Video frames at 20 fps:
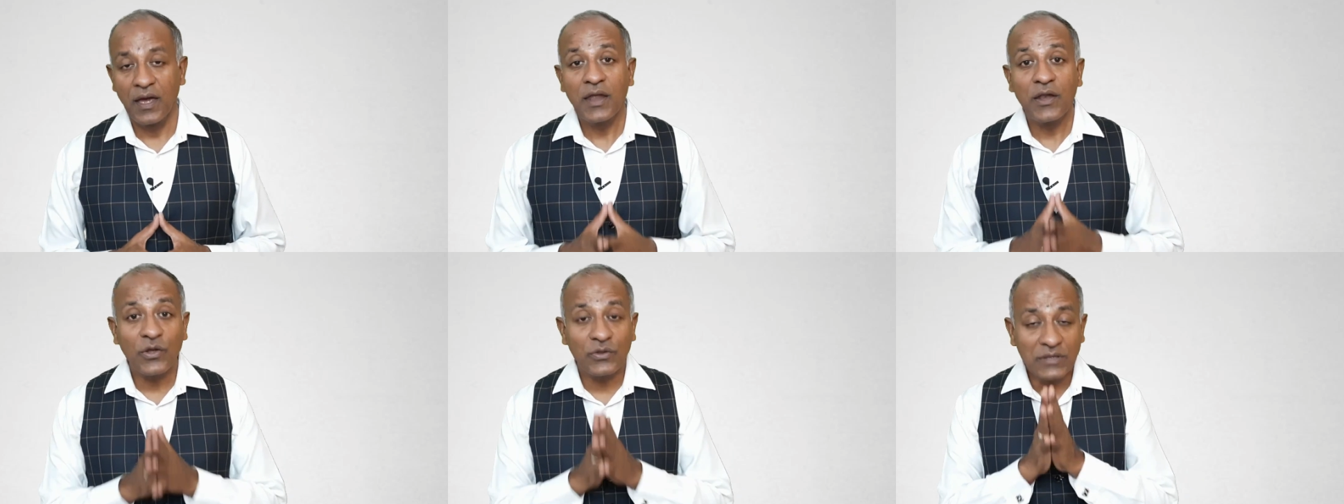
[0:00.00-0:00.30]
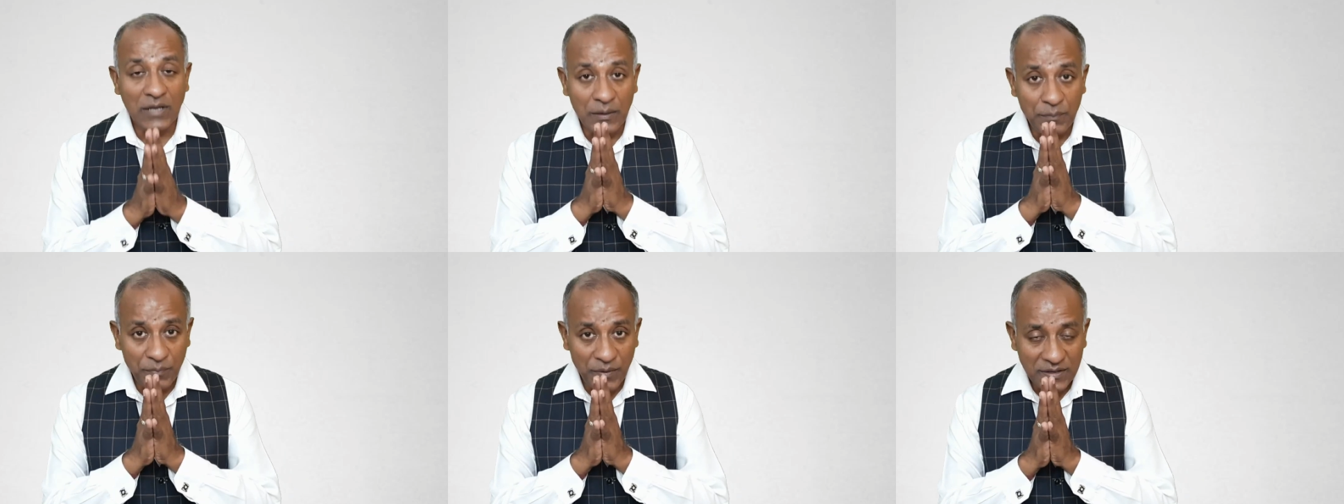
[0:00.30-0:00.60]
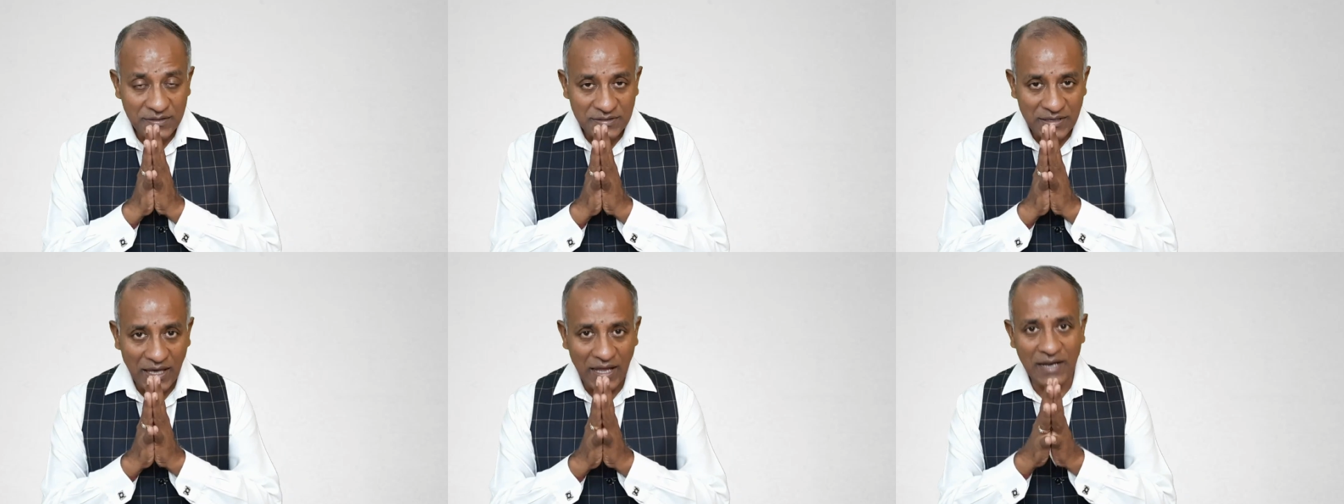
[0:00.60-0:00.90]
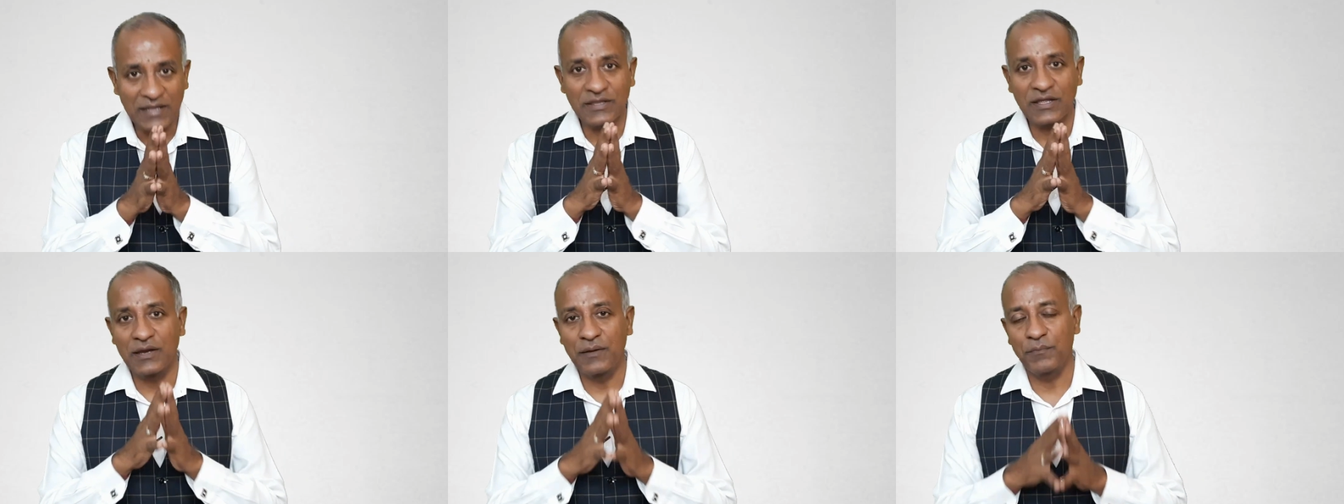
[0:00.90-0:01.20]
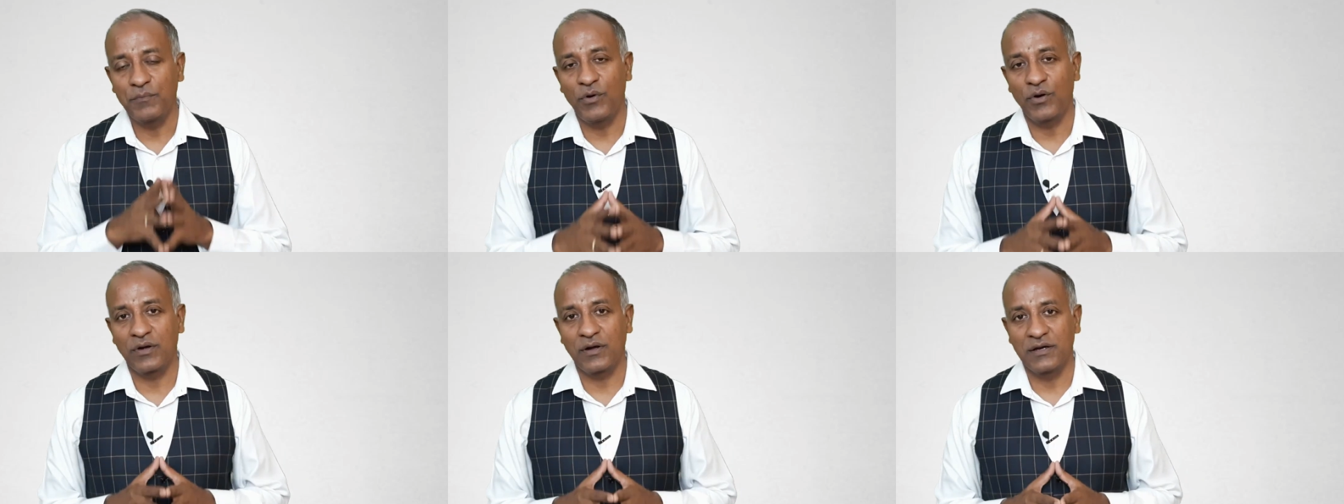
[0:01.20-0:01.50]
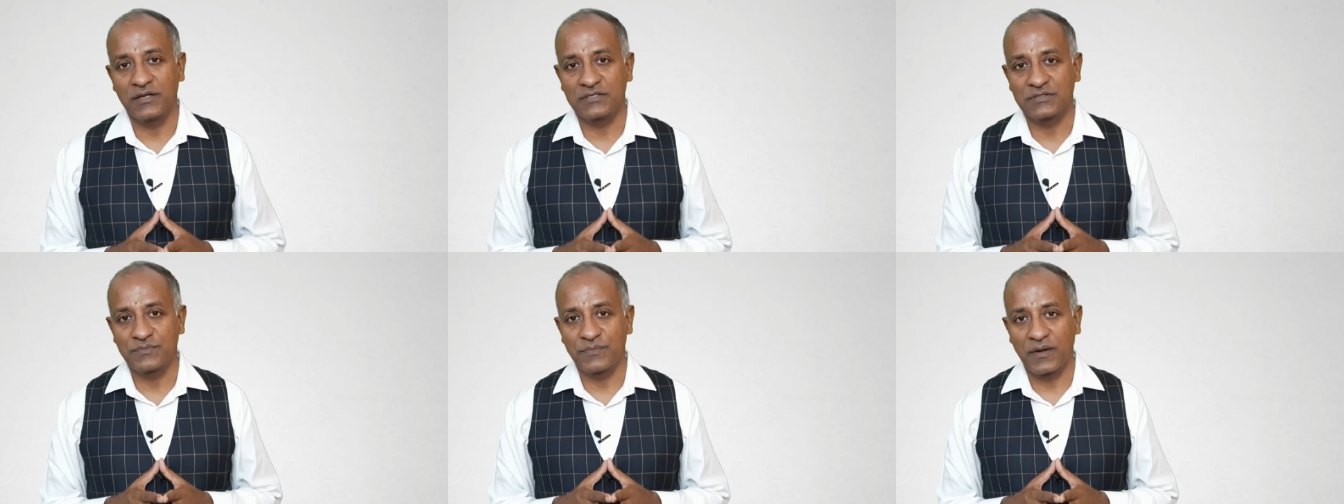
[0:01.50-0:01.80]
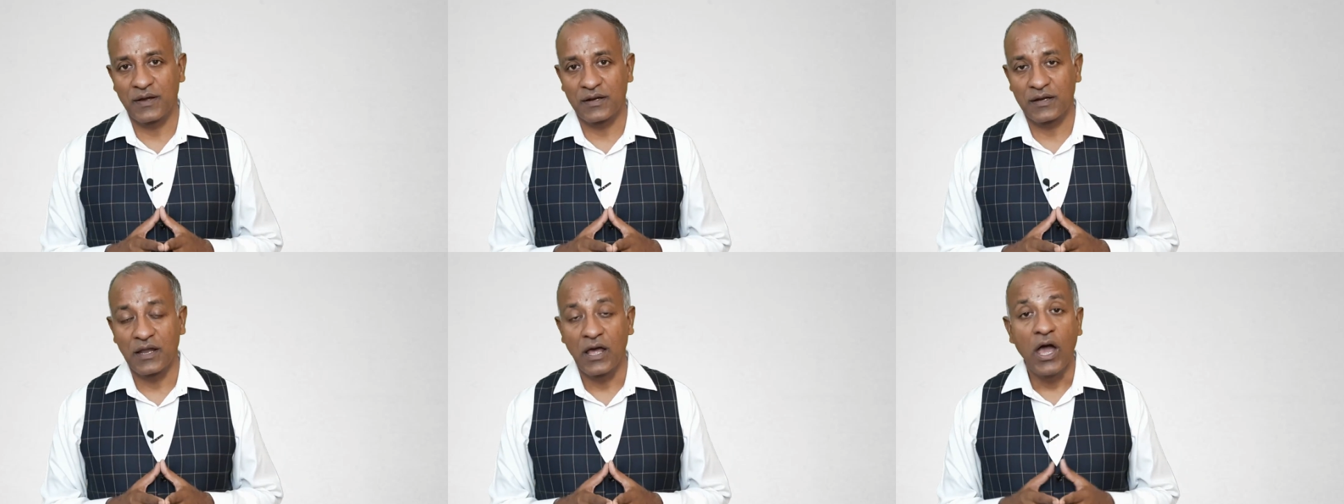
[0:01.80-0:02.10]
Now that brings another important
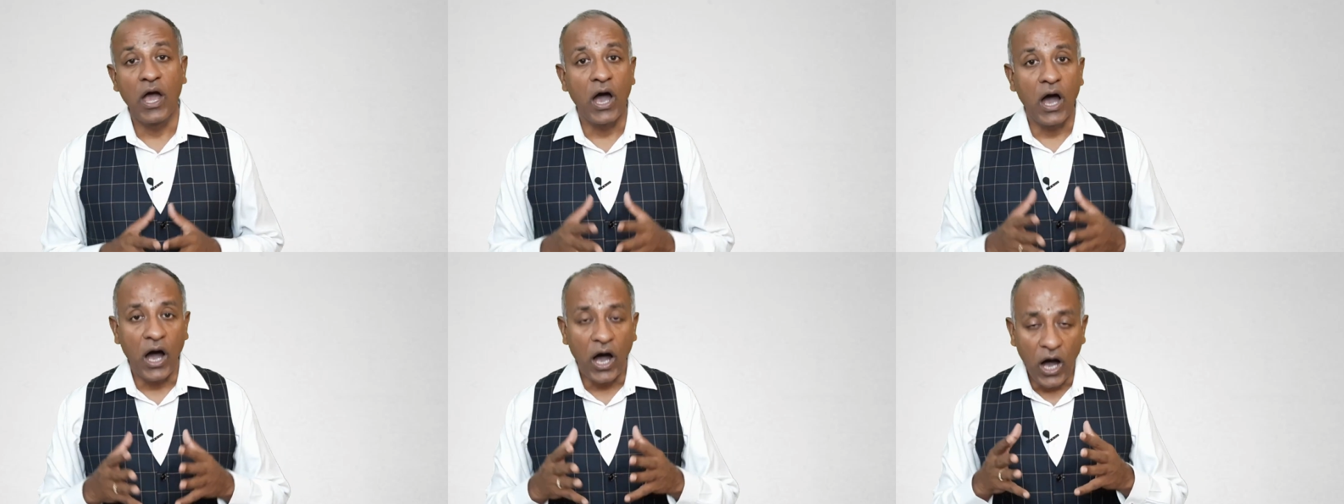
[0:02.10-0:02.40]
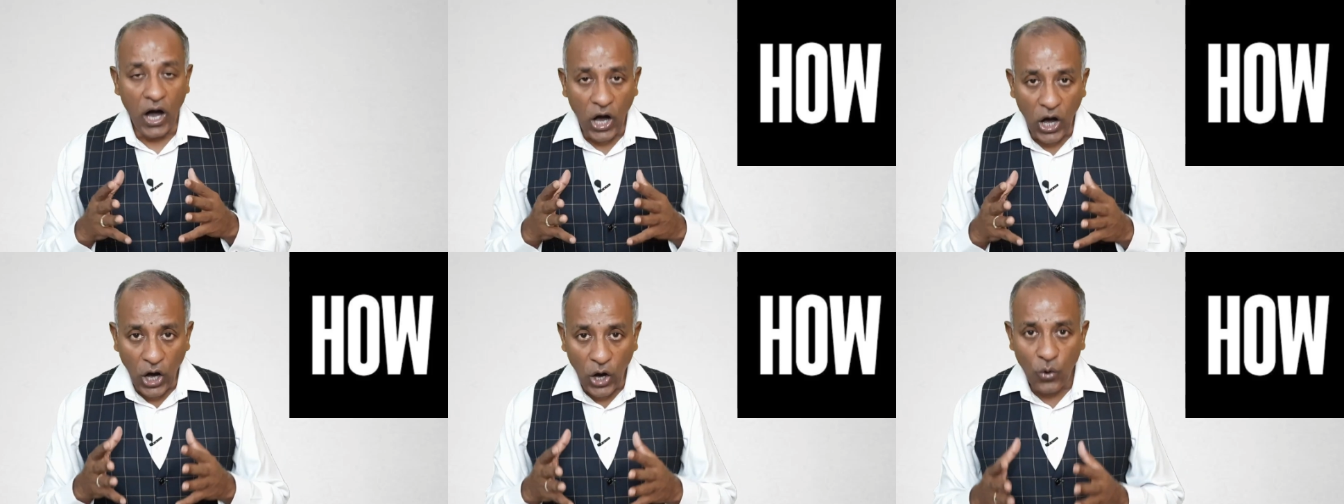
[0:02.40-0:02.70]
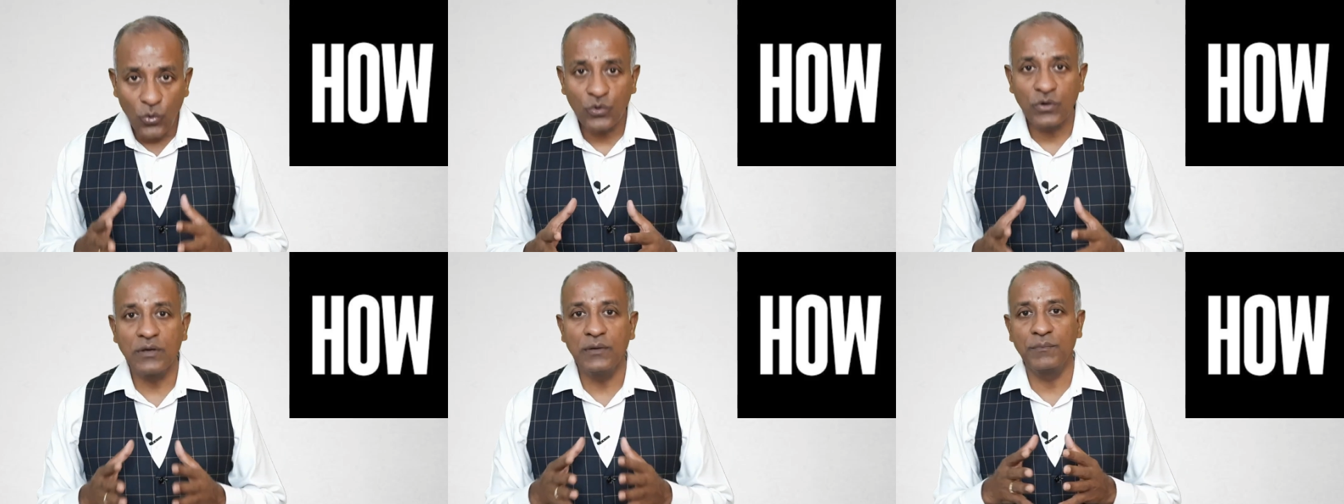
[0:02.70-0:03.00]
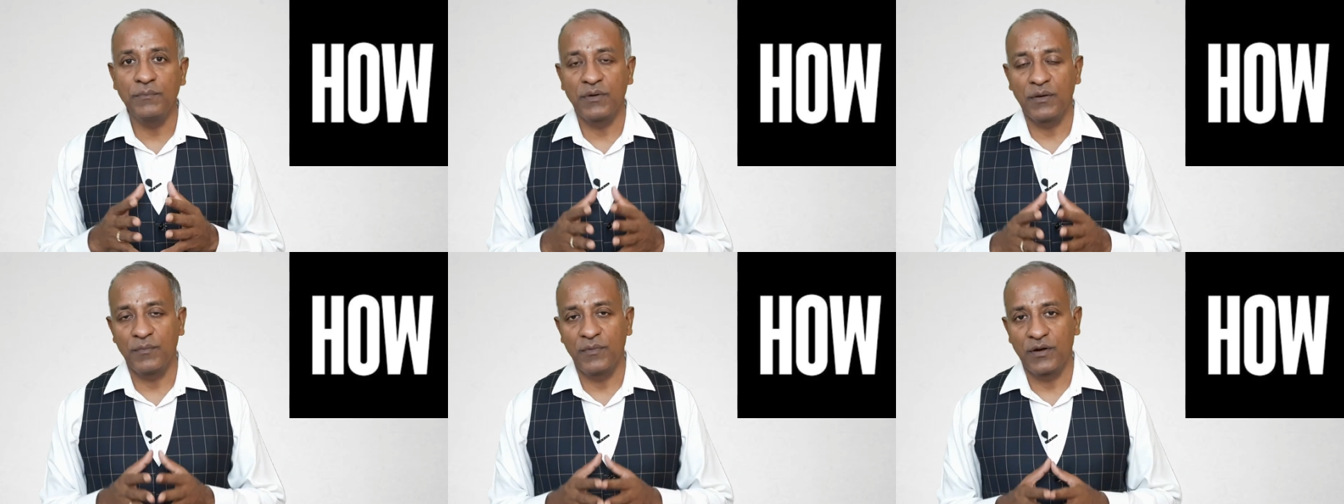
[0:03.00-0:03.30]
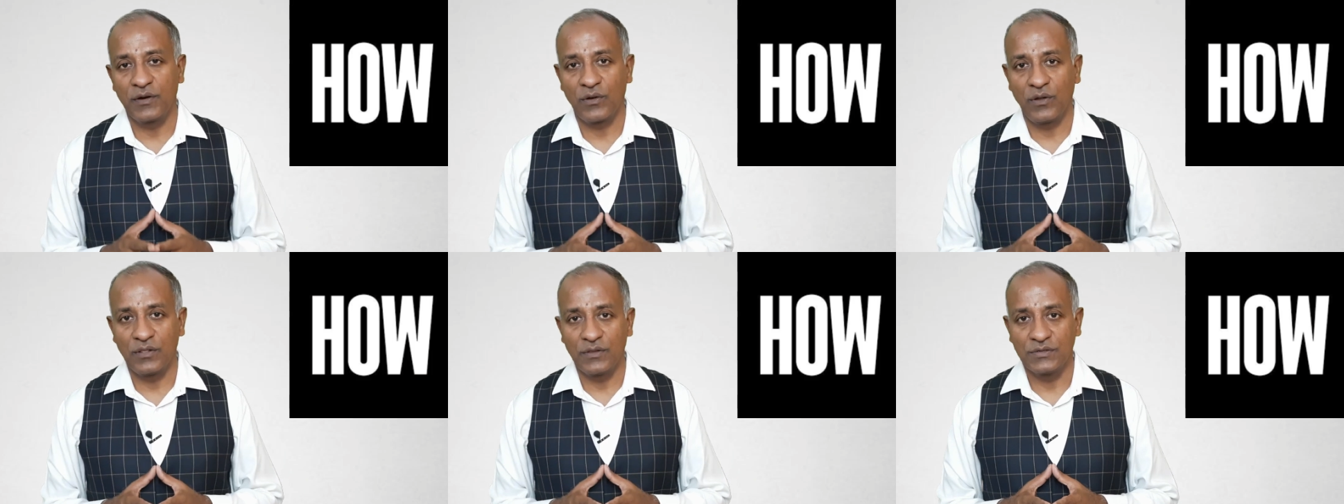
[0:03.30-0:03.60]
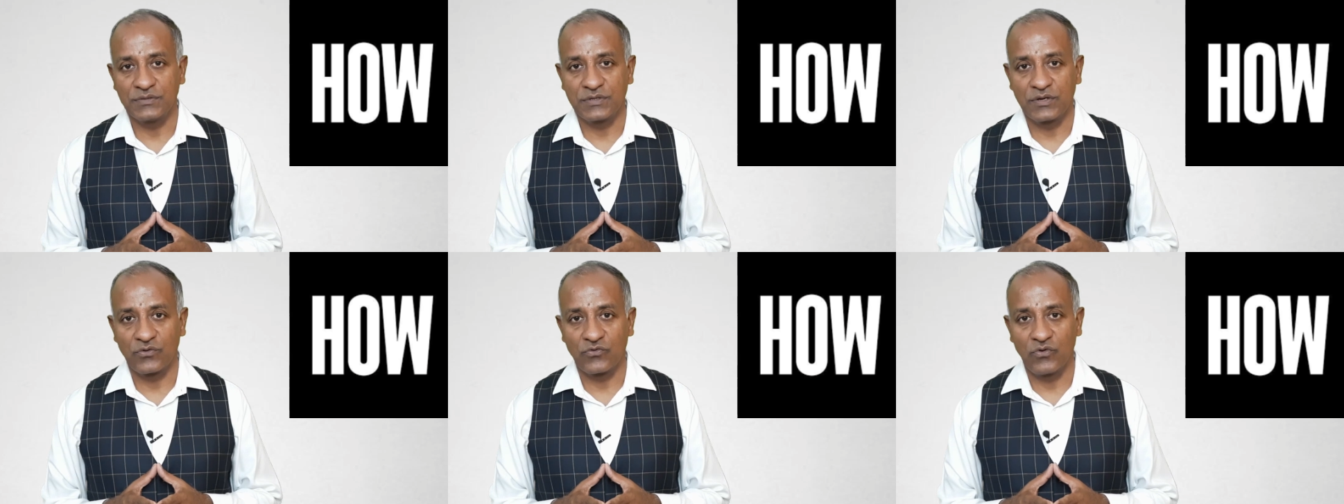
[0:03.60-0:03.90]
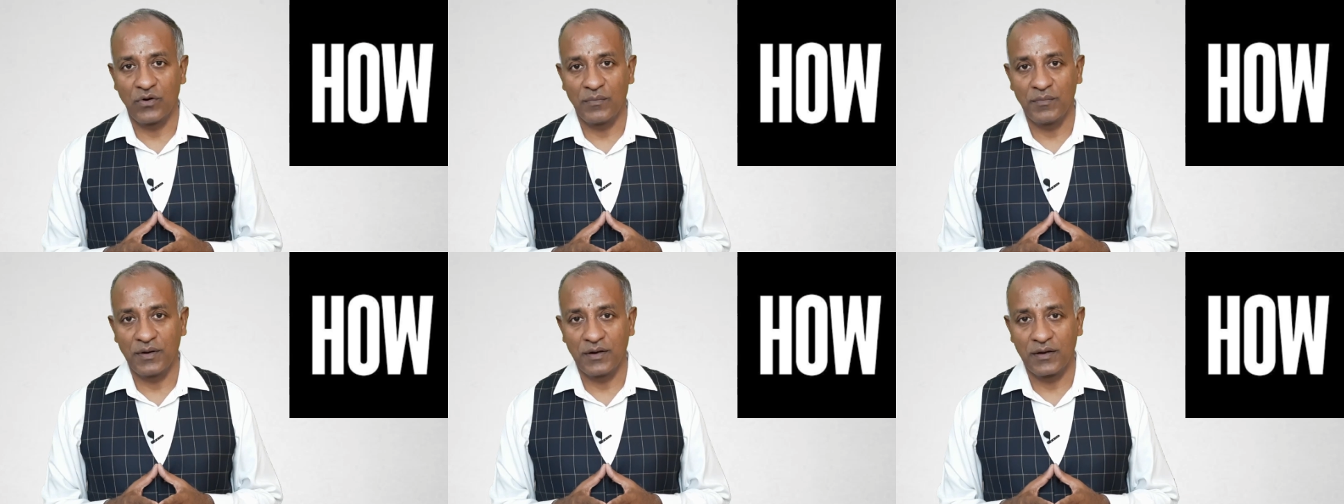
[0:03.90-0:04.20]
aspect, how to implement all those
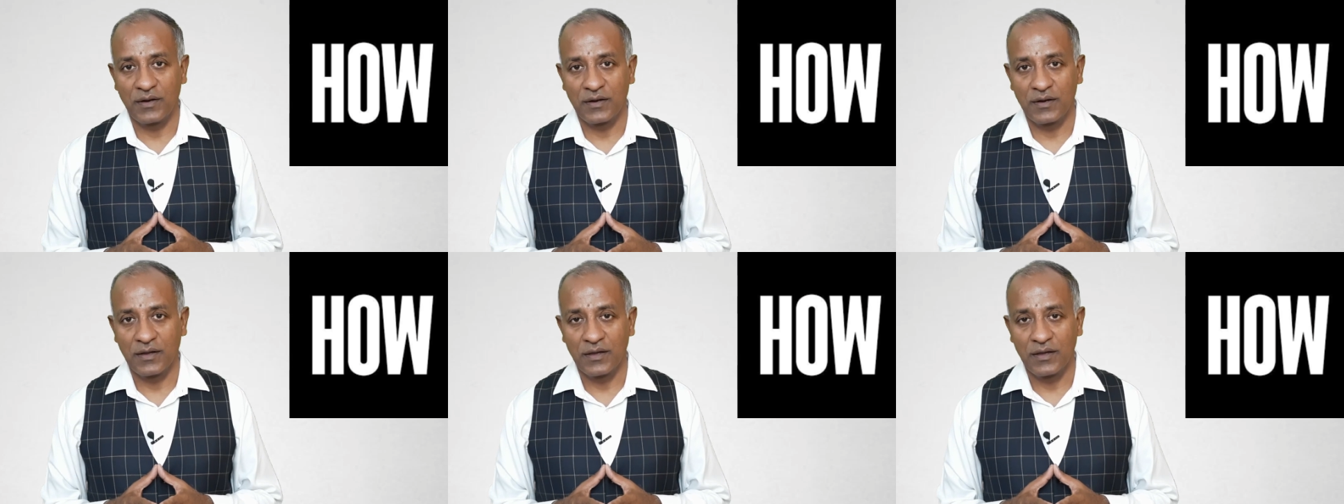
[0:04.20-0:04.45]
requirements.